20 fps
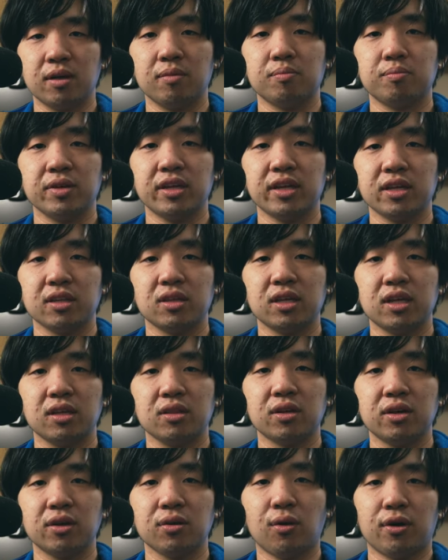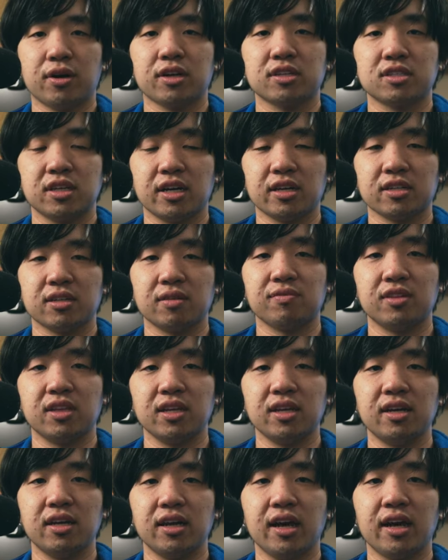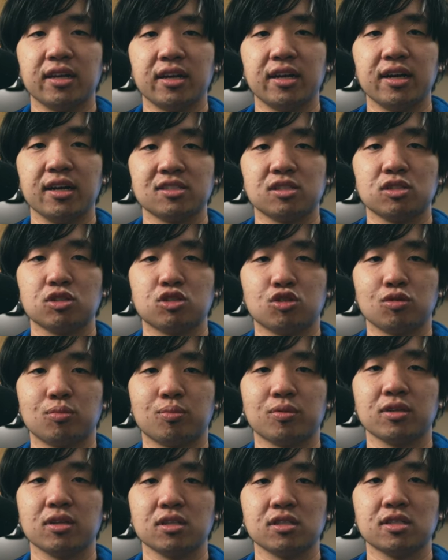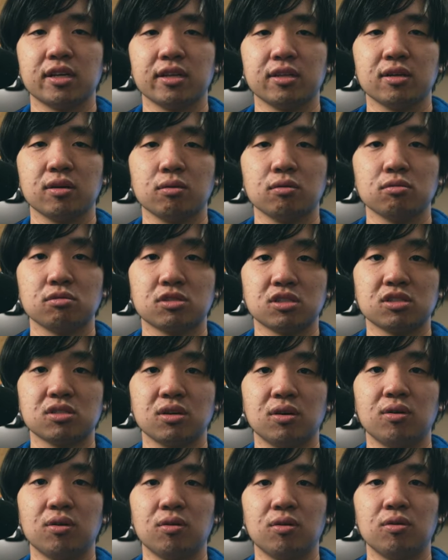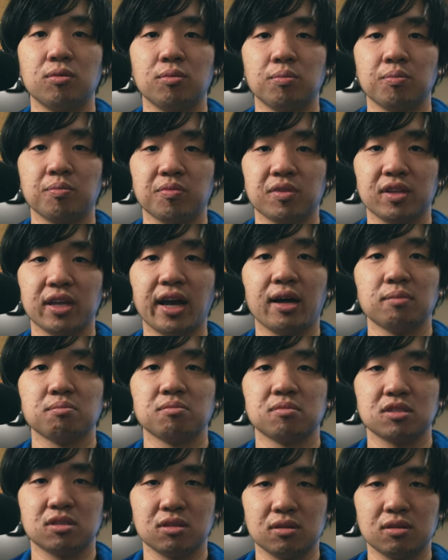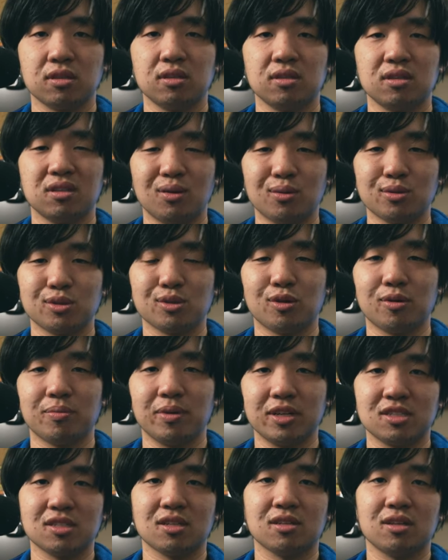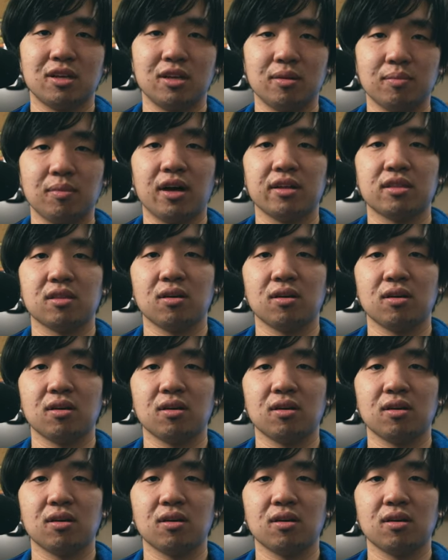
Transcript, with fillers: being the lead architect of the NES and Super Nintendo. So yeah, so those are basically my